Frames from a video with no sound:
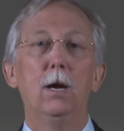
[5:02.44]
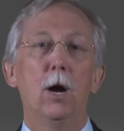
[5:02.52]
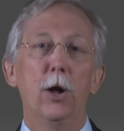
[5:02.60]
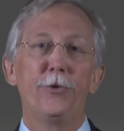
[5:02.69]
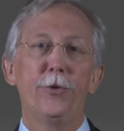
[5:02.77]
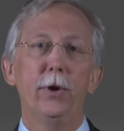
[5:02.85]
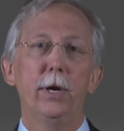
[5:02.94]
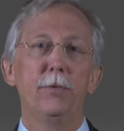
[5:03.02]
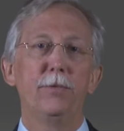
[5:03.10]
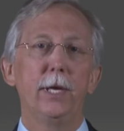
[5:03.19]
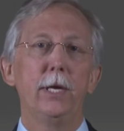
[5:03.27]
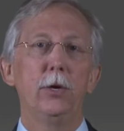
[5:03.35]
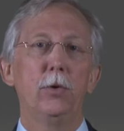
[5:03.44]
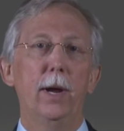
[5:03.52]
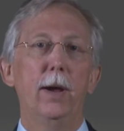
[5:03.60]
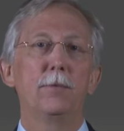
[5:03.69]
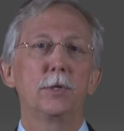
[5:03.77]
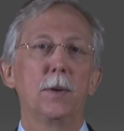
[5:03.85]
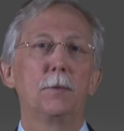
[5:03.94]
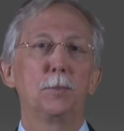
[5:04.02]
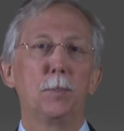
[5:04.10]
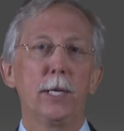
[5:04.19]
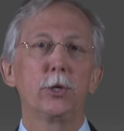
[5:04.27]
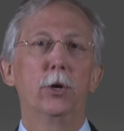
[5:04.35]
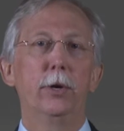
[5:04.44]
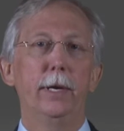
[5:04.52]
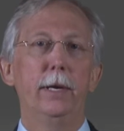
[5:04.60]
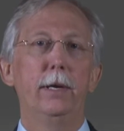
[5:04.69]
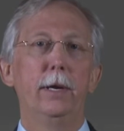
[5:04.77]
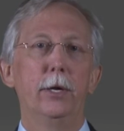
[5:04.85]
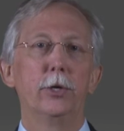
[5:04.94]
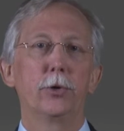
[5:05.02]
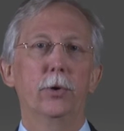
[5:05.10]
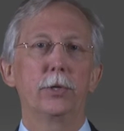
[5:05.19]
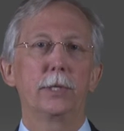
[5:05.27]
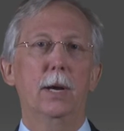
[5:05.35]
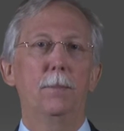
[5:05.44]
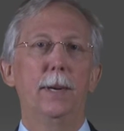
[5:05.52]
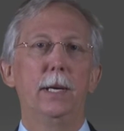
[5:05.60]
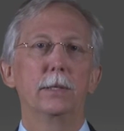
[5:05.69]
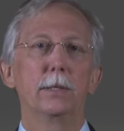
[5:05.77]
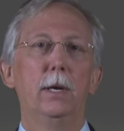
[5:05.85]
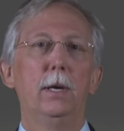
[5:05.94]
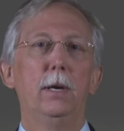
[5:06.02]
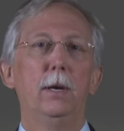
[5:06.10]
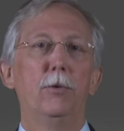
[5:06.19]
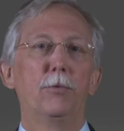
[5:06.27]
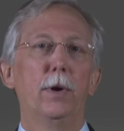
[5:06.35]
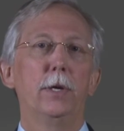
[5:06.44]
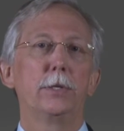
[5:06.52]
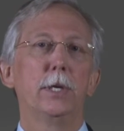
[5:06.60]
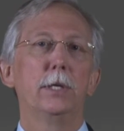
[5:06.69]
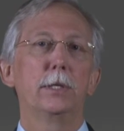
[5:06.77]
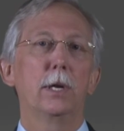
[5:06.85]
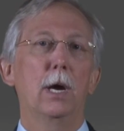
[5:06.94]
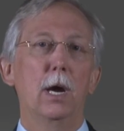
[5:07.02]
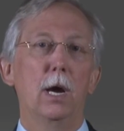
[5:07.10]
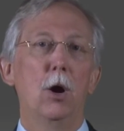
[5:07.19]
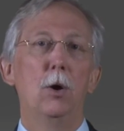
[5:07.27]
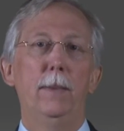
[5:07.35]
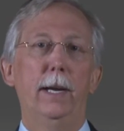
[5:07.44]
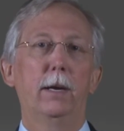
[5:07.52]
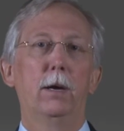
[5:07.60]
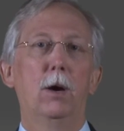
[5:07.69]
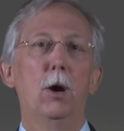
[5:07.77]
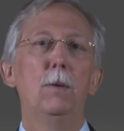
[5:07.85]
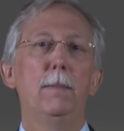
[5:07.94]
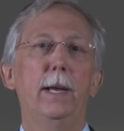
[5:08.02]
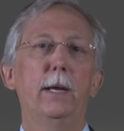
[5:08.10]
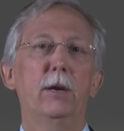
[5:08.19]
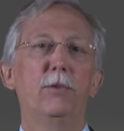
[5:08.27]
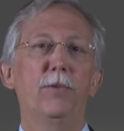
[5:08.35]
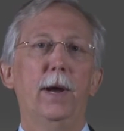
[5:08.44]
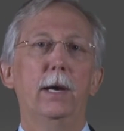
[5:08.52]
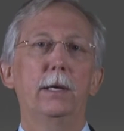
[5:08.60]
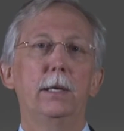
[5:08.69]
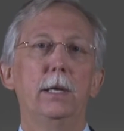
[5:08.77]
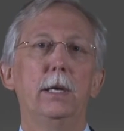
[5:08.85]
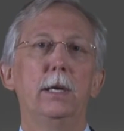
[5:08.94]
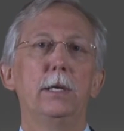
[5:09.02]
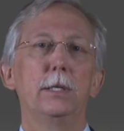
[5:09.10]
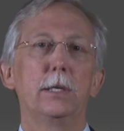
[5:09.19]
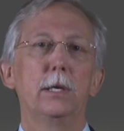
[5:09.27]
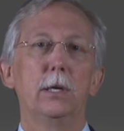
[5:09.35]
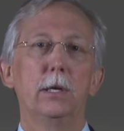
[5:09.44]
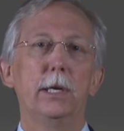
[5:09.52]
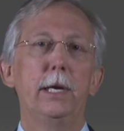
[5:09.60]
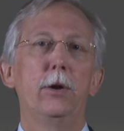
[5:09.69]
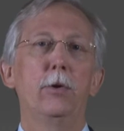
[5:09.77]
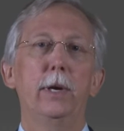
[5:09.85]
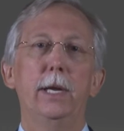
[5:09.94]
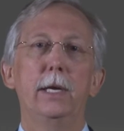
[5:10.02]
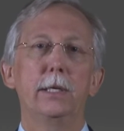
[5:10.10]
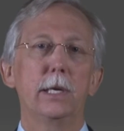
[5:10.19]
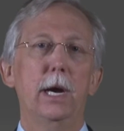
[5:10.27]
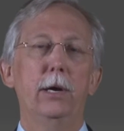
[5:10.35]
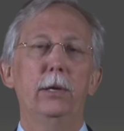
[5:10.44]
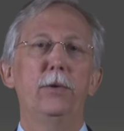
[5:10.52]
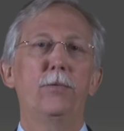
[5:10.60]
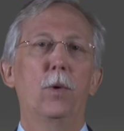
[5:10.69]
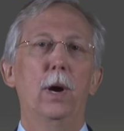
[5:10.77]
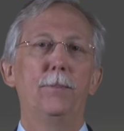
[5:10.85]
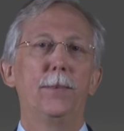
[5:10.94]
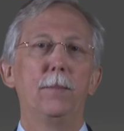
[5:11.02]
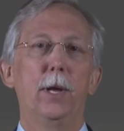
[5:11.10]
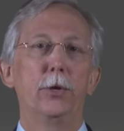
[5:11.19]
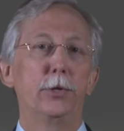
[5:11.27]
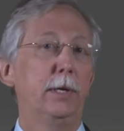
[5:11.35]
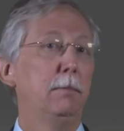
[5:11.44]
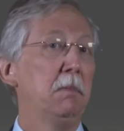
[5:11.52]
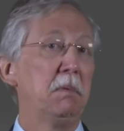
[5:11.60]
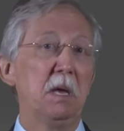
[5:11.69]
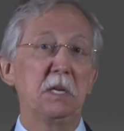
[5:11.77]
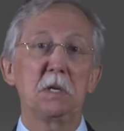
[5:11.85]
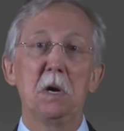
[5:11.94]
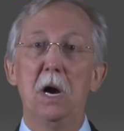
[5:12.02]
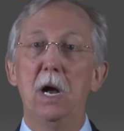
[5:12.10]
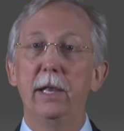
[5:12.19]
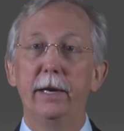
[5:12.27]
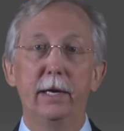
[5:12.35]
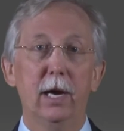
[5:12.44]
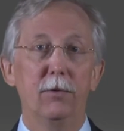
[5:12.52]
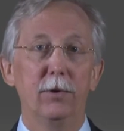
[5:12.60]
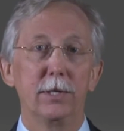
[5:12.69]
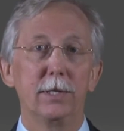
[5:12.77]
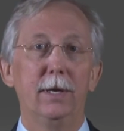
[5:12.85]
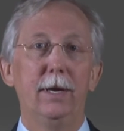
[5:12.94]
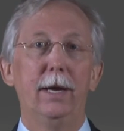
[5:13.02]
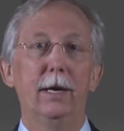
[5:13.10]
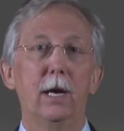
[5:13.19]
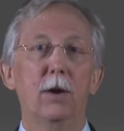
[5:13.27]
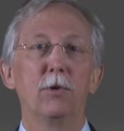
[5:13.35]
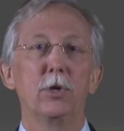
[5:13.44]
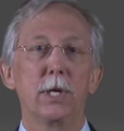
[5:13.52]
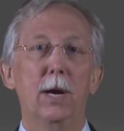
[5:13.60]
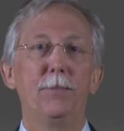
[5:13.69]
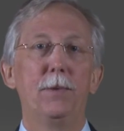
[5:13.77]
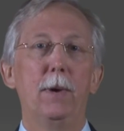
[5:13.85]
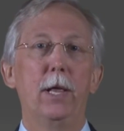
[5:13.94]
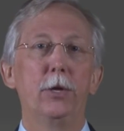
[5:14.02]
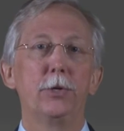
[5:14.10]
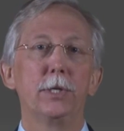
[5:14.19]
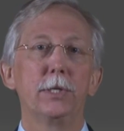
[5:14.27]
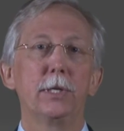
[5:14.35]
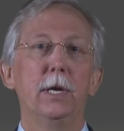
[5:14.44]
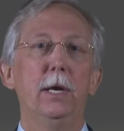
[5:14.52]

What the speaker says: Alternatively, you have subspecialty insurance companies. For instance, OMIC. OMIC, in fact, is geared entirely for ophthalmology. That's all it covers. It covers ophthalmologists.